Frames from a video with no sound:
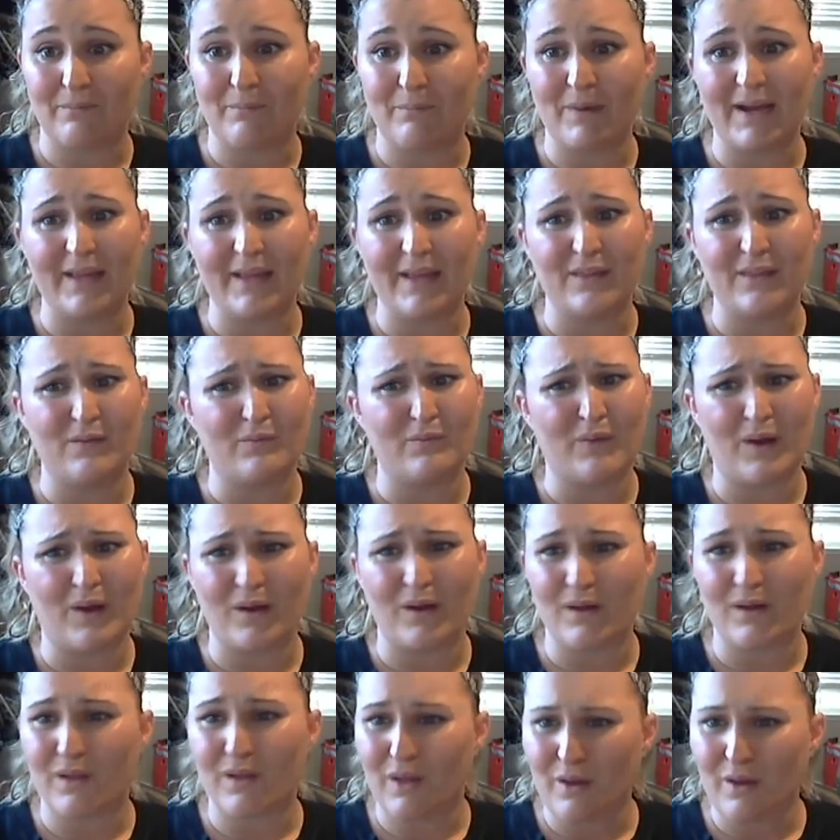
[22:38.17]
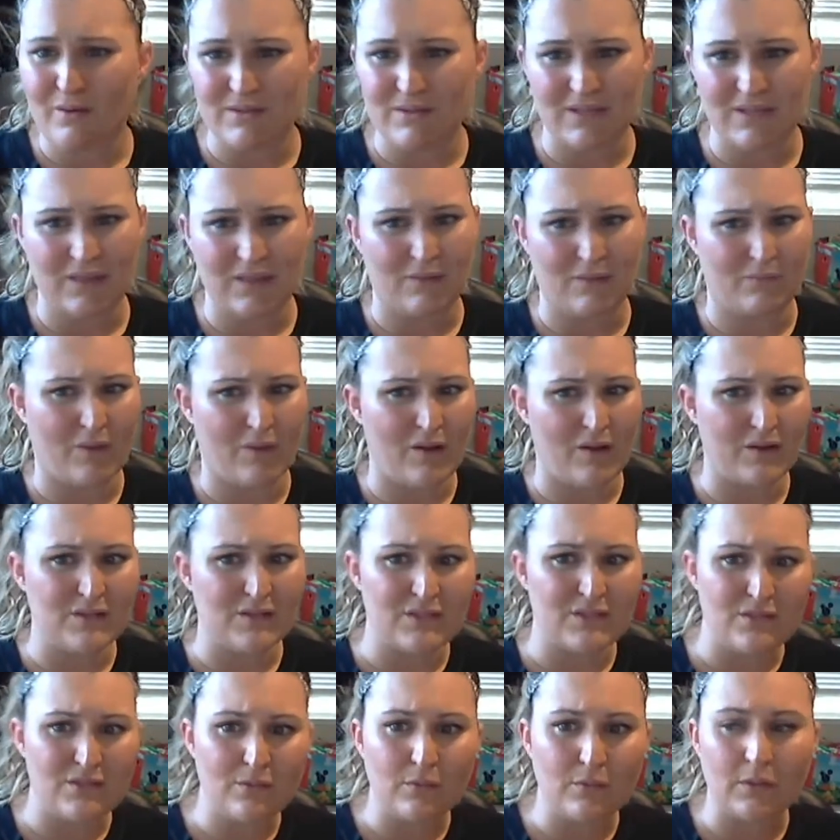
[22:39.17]
buy the wrong clothes at the wrong
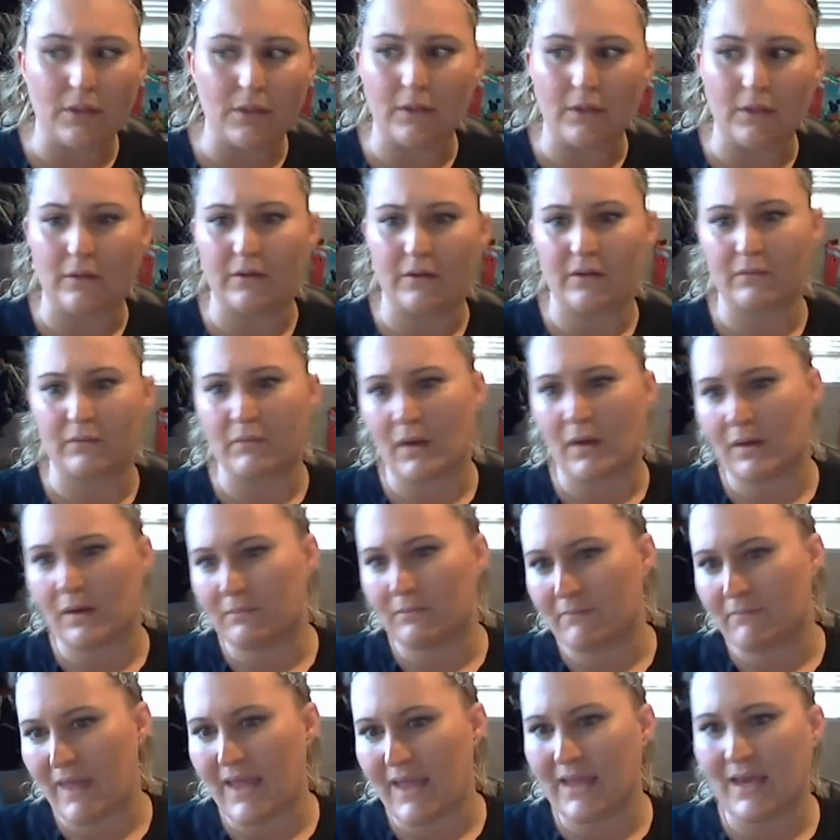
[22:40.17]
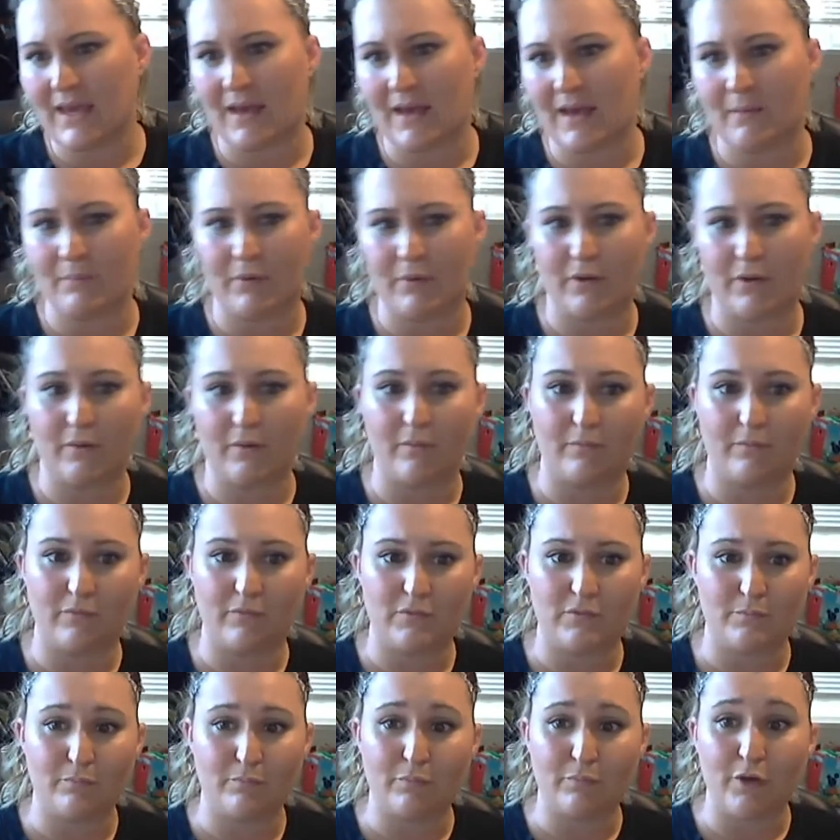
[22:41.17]
store, or the wrong makeup, or
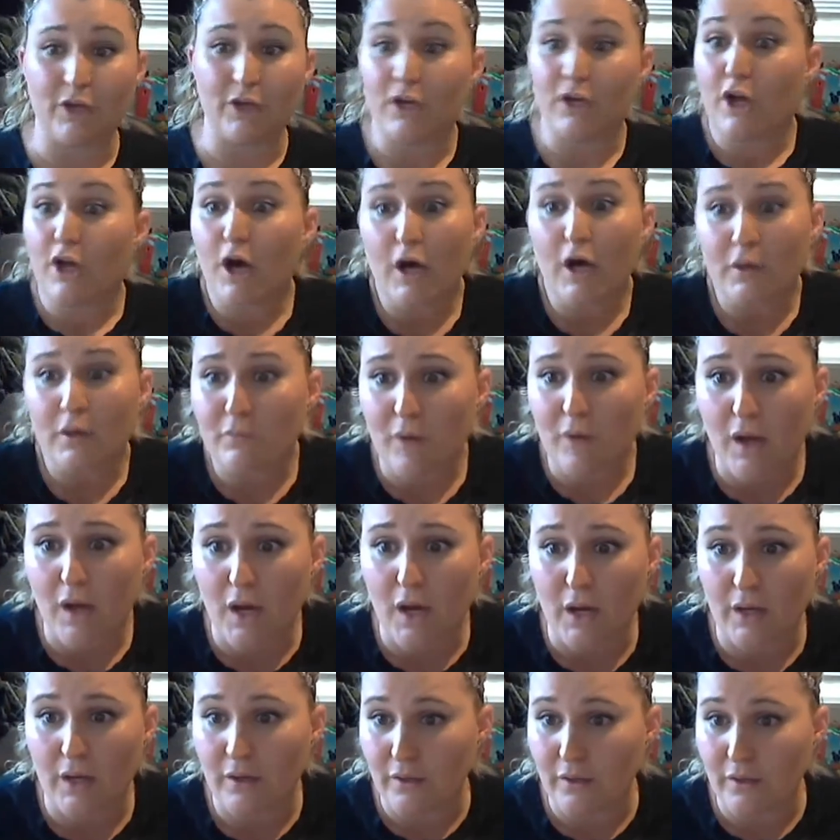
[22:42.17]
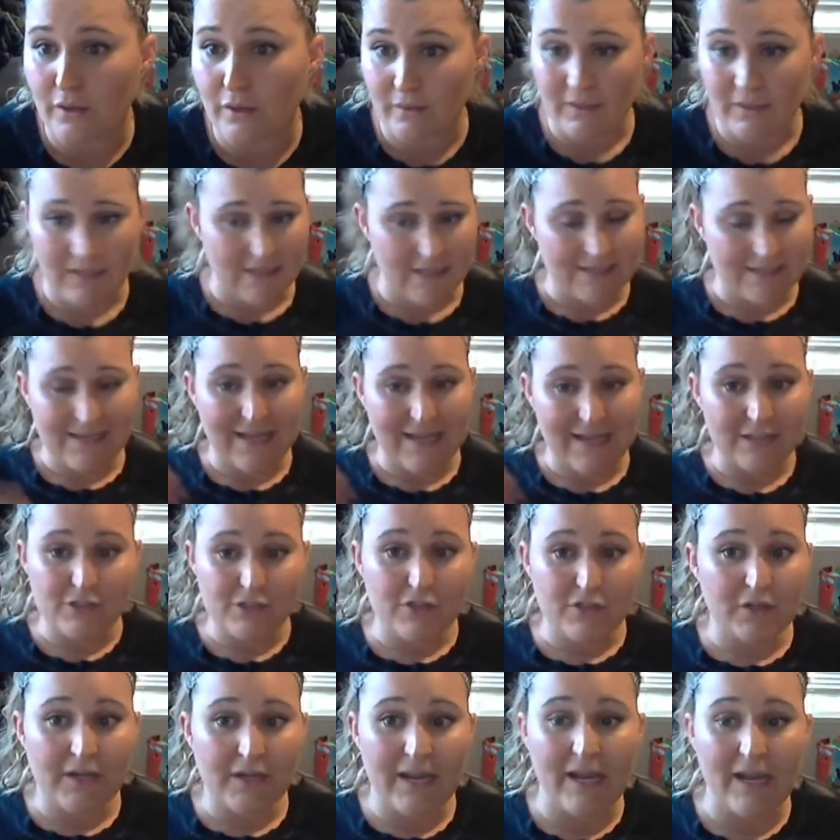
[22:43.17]
put it on wrong, or not do
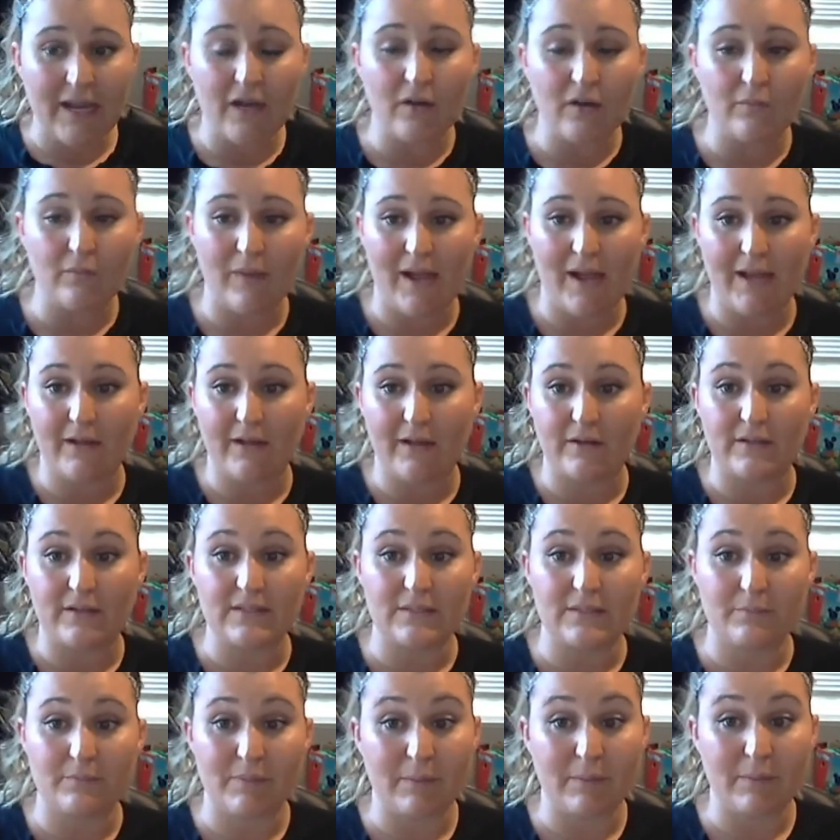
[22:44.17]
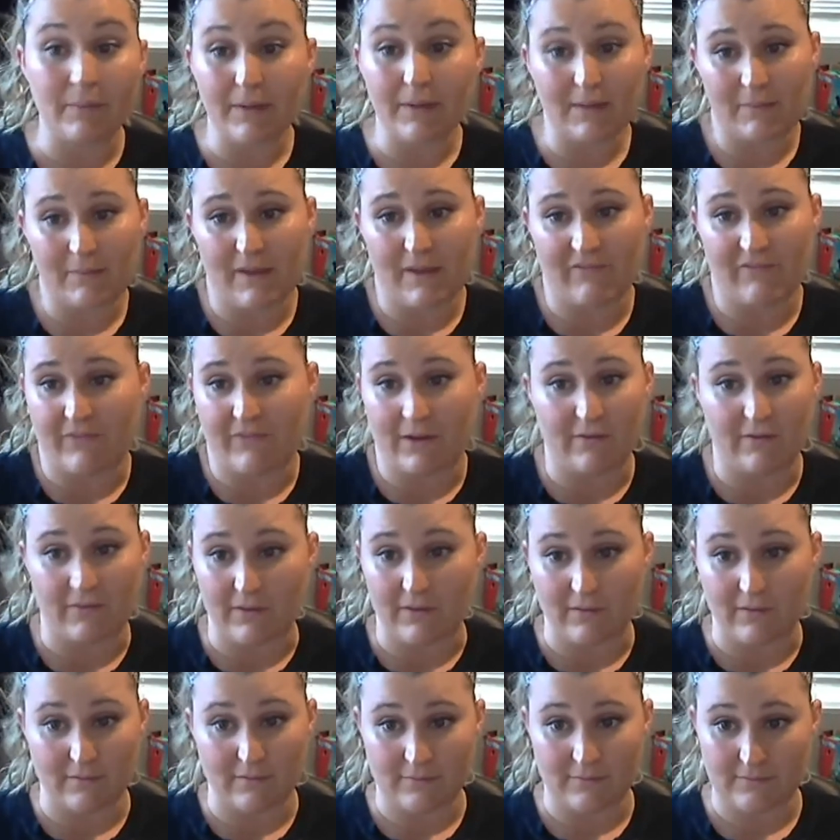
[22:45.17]
your hair right, or people are gonna make fun of
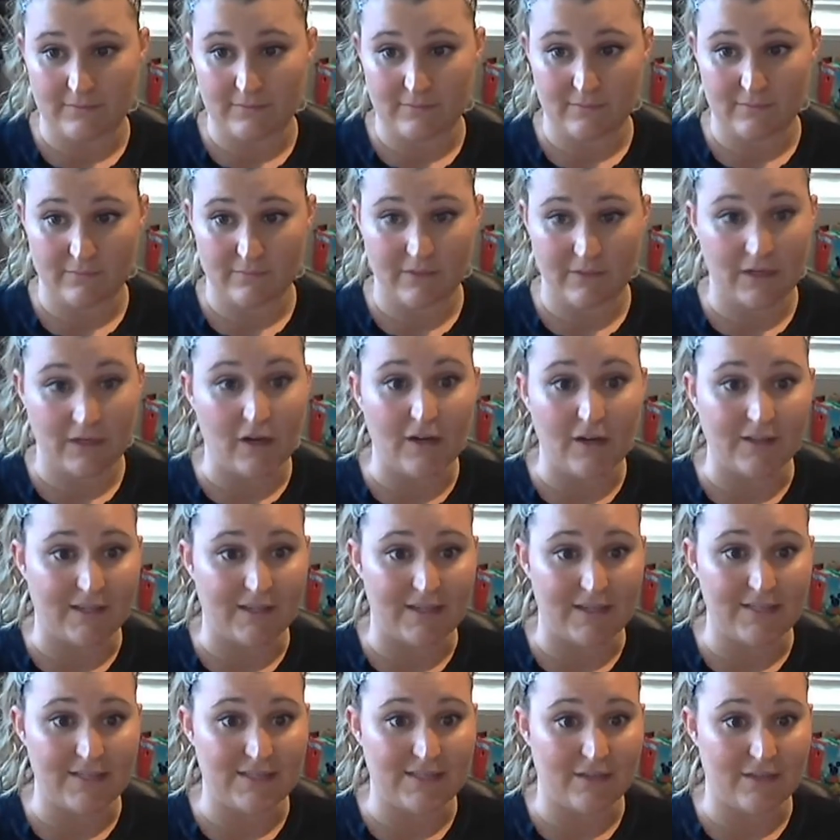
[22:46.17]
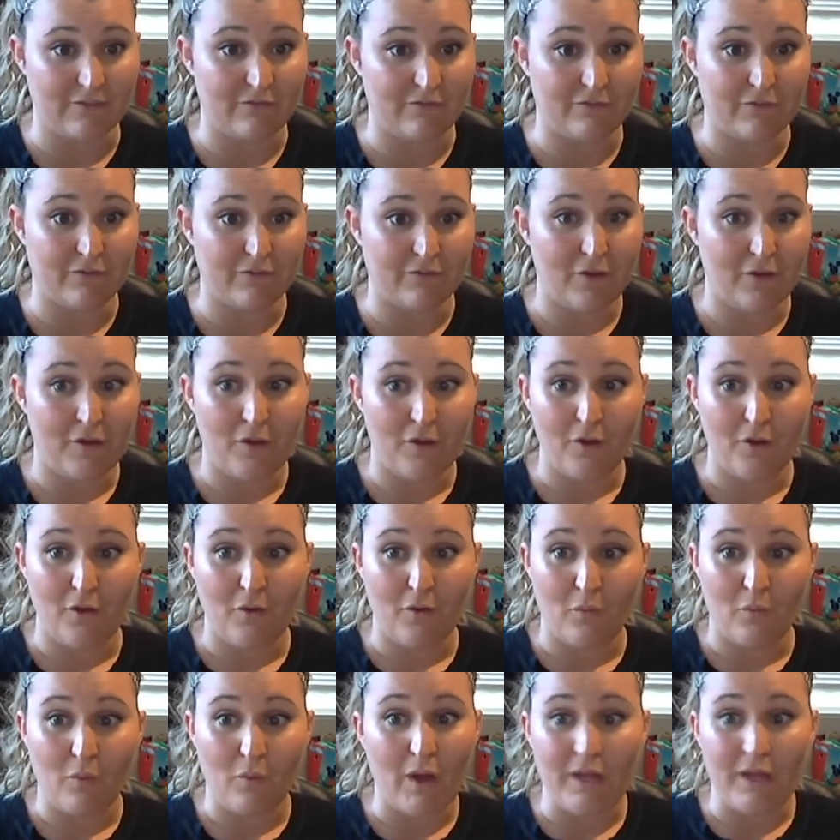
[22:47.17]
you regardless of
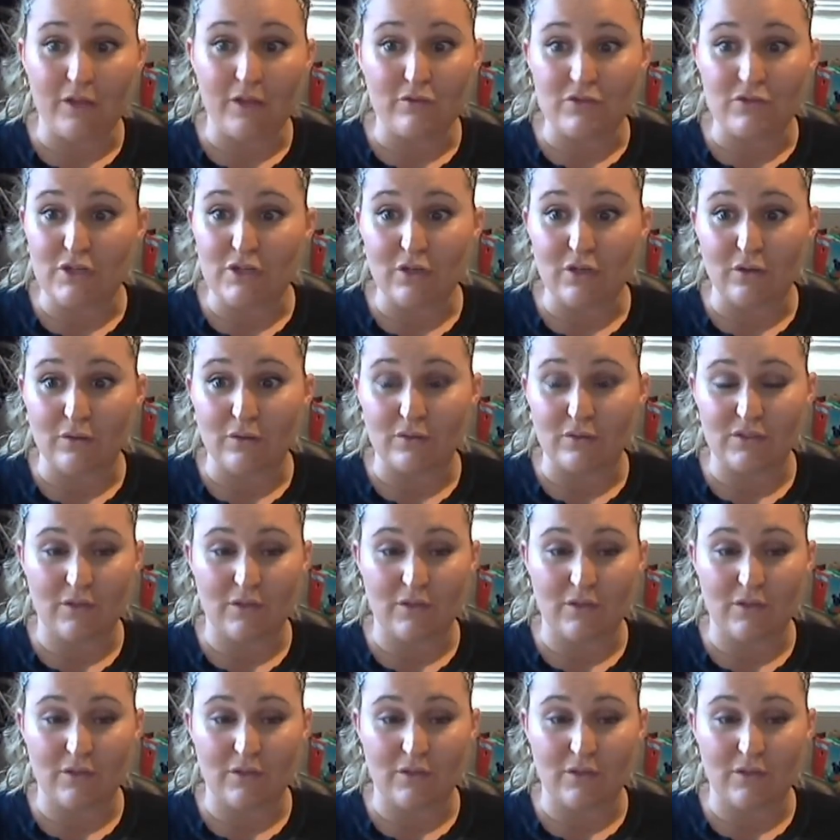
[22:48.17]
what you do.